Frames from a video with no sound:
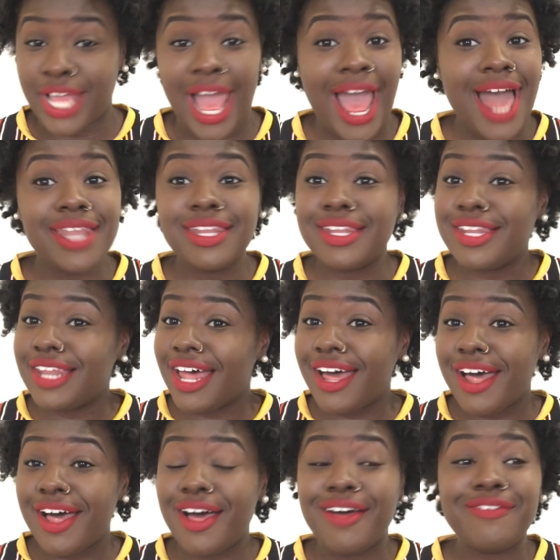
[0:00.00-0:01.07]
I
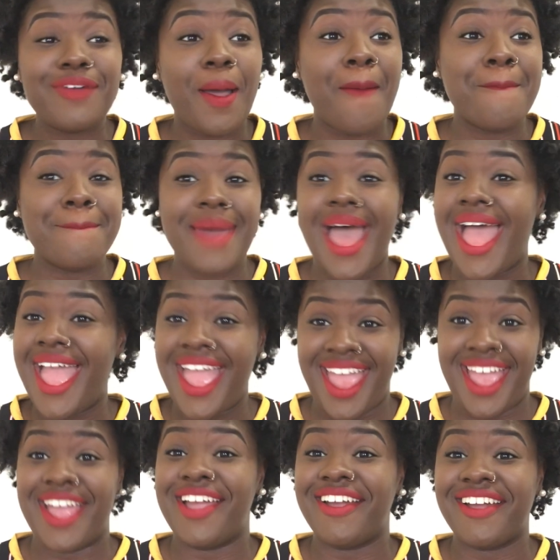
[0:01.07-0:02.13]
love my
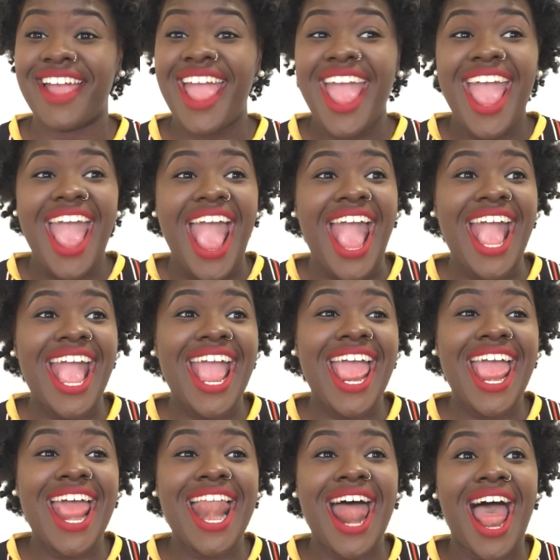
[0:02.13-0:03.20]
hair.
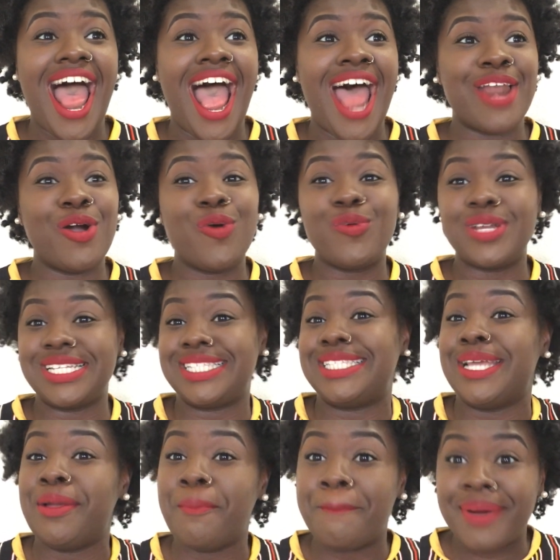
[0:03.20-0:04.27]
And I don't want to
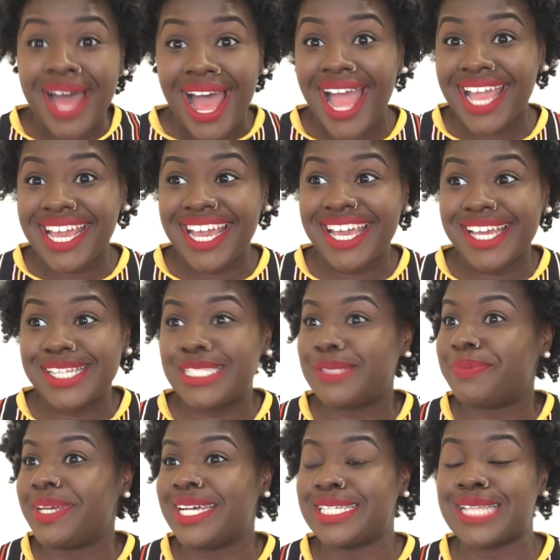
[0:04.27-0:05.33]
seem
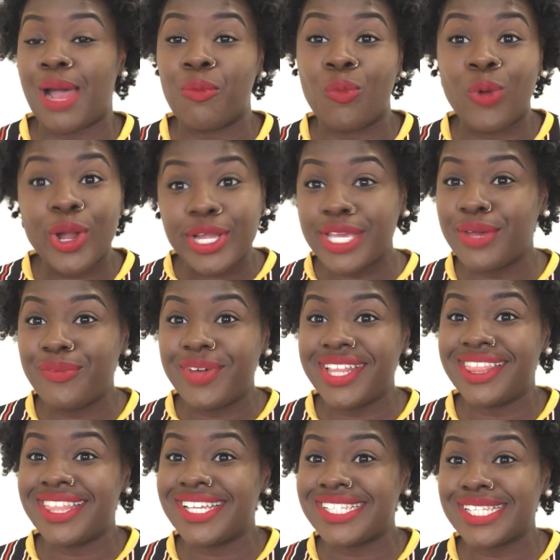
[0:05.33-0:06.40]
biased because I'm working
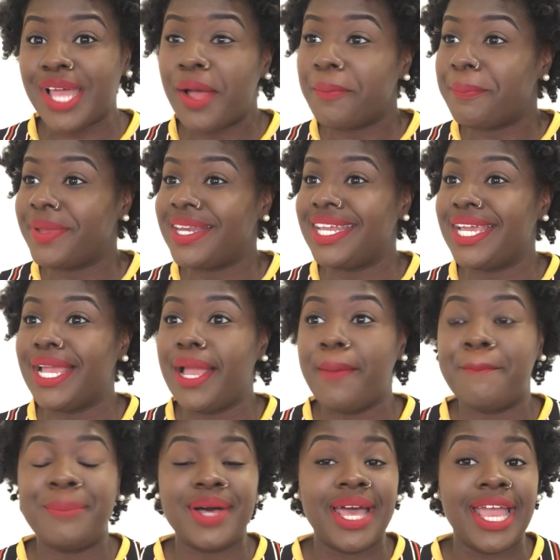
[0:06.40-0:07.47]
with this company,
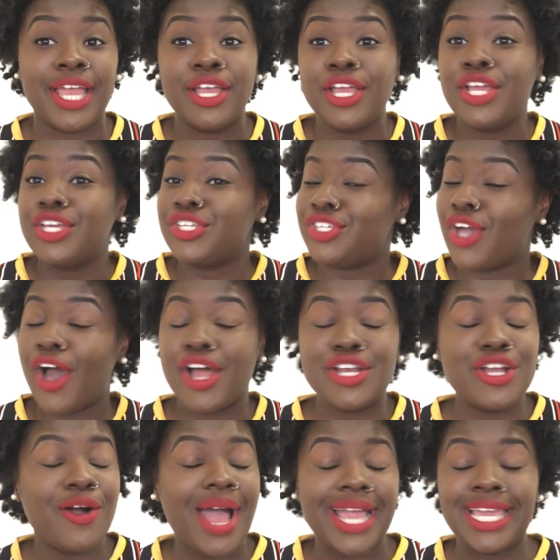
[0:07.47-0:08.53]
but y'all
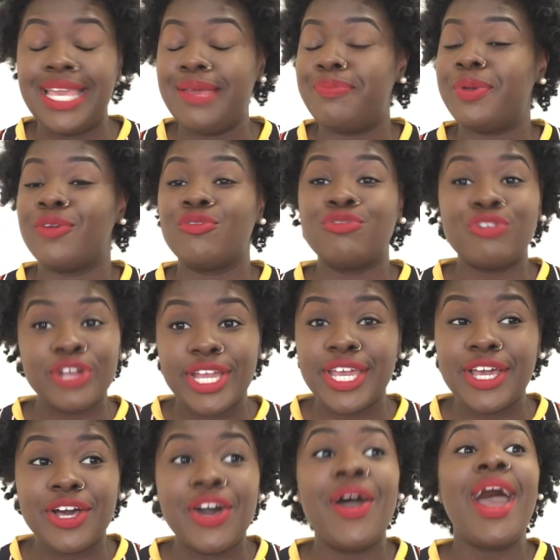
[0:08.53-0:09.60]
know I keep it
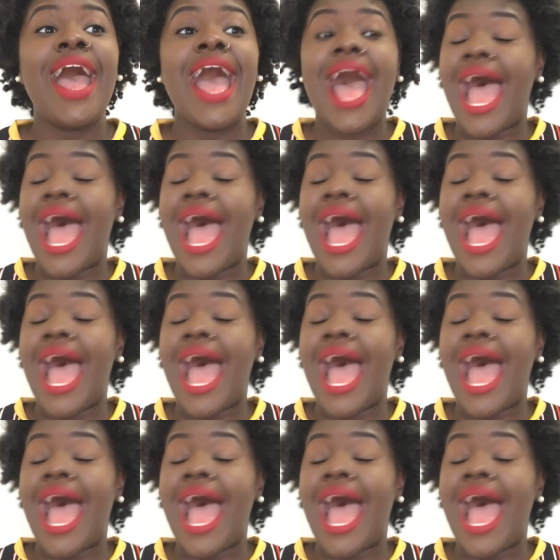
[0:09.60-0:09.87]
real.